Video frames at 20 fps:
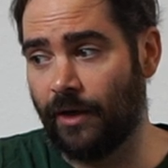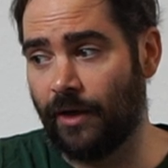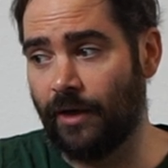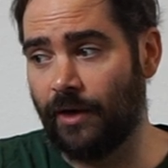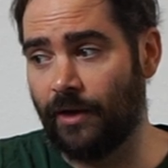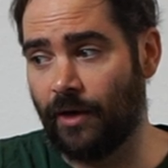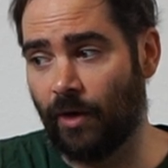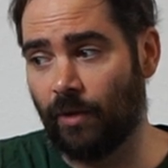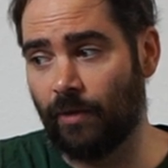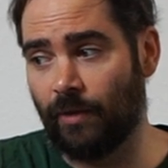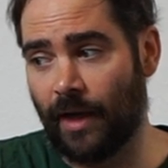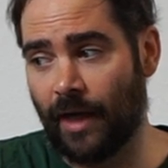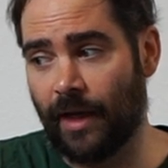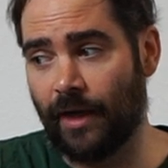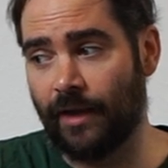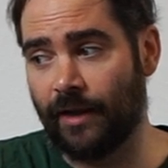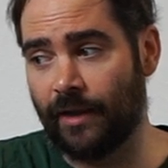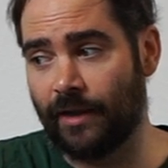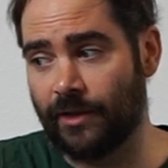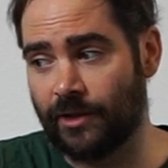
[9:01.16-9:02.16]
honey, don't
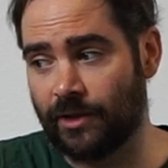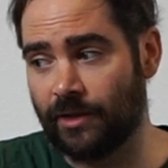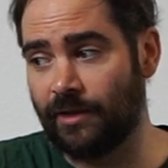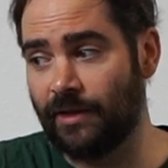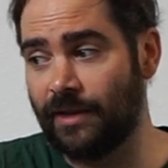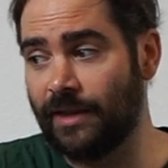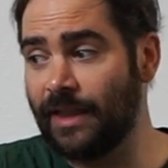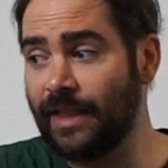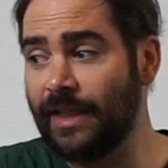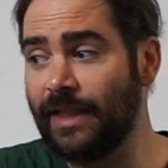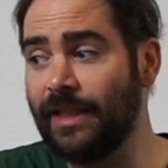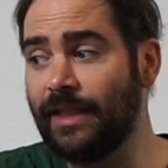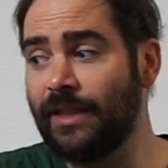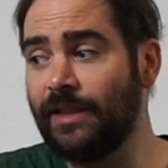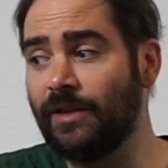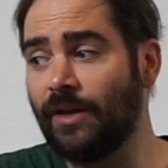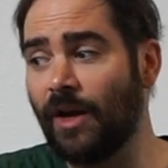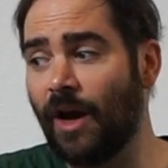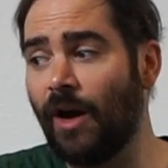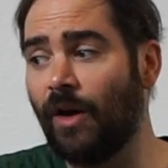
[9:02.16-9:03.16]
let your
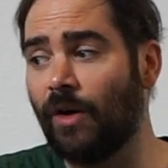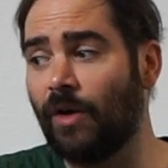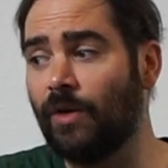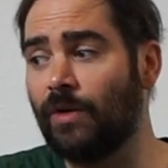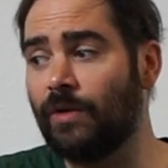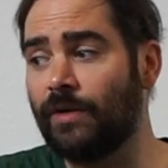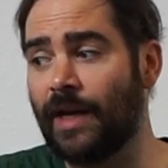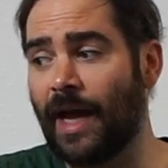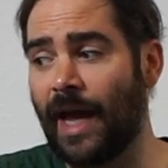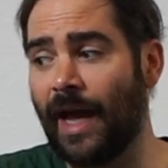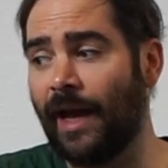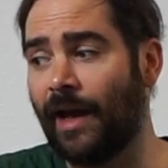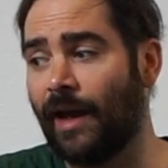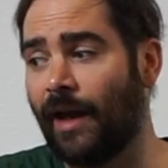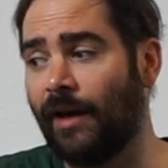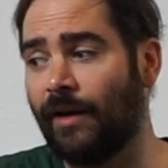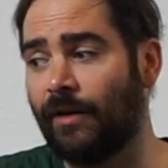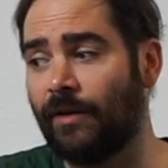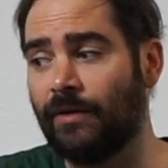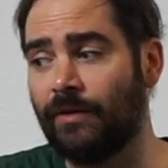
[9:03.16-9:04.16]
deal go
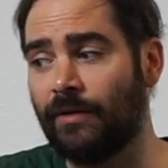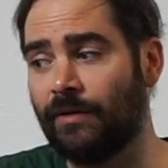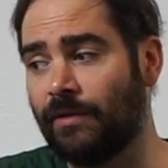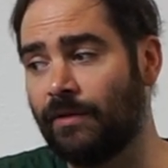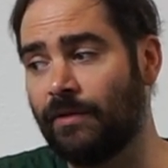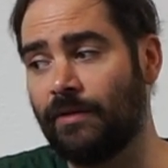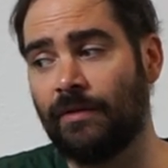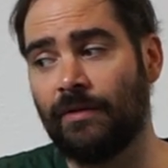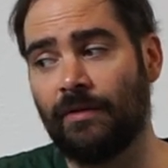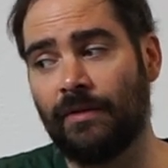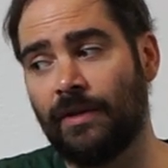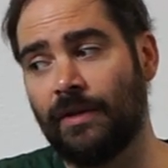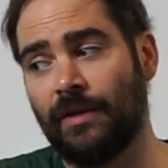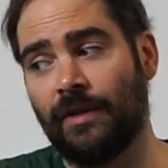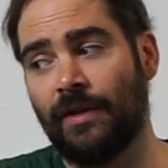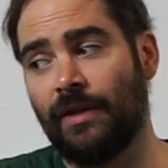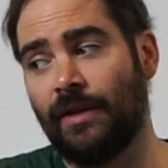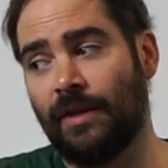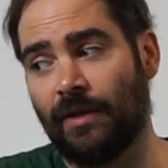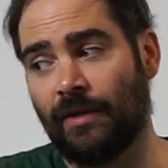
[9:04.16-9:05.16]
down.
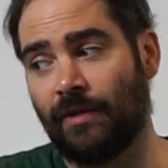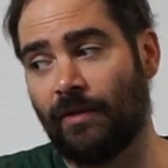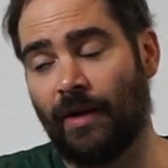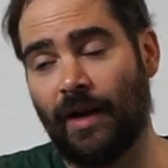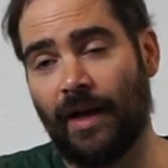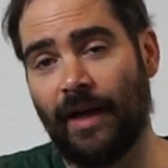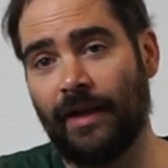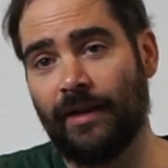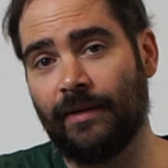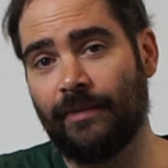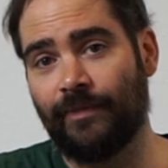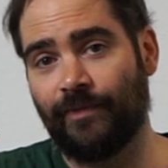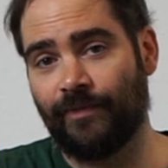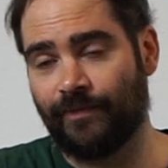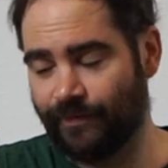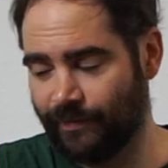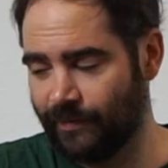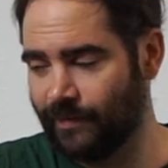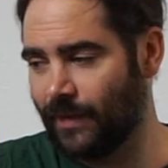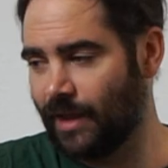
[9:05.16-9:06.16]
Right?
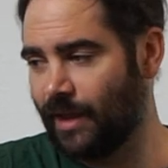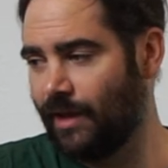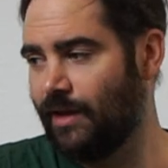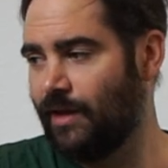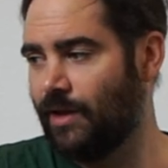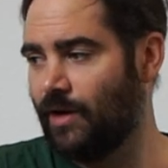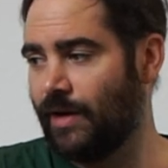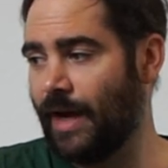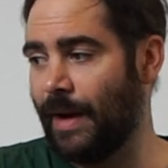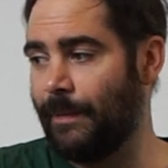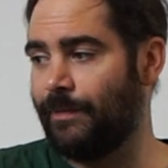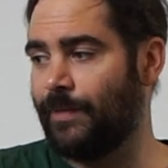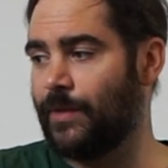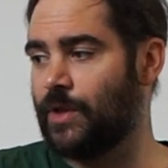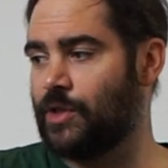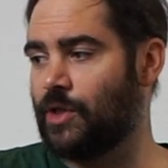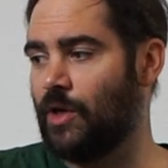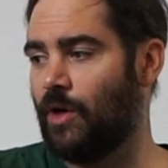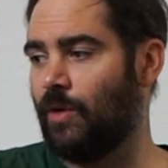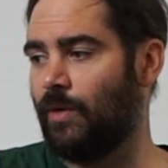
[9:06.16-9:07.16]
Okay,
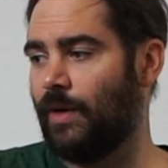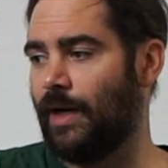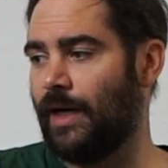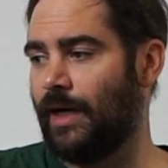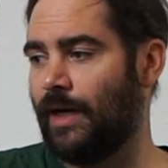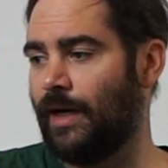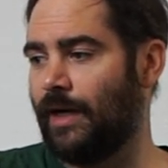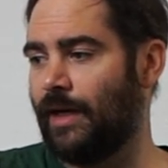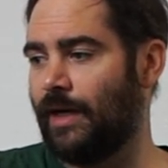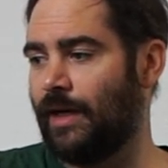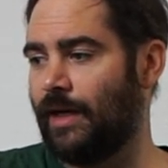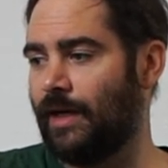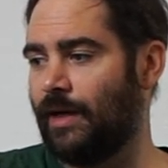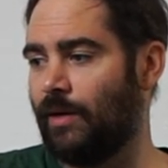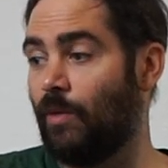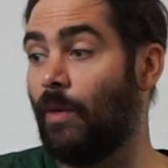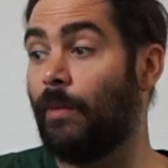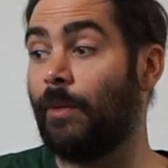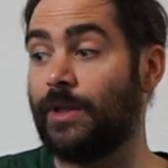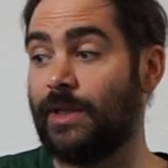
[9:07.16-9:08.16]
so
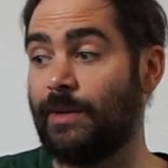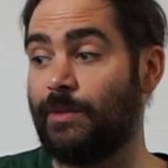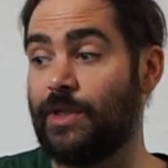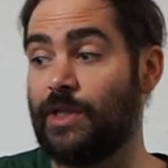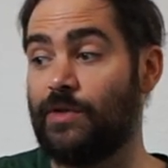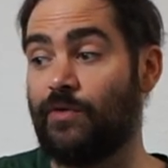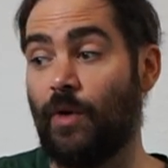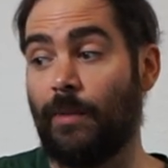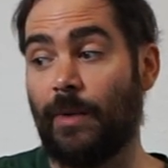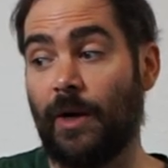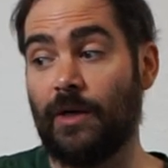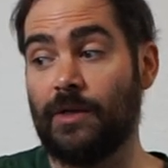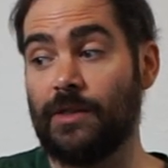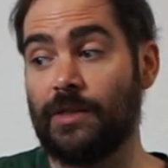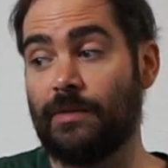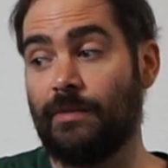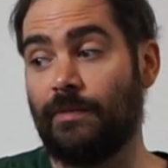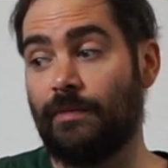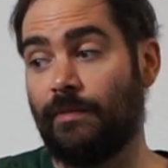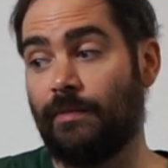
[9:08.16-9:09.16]
one more time with these four bars.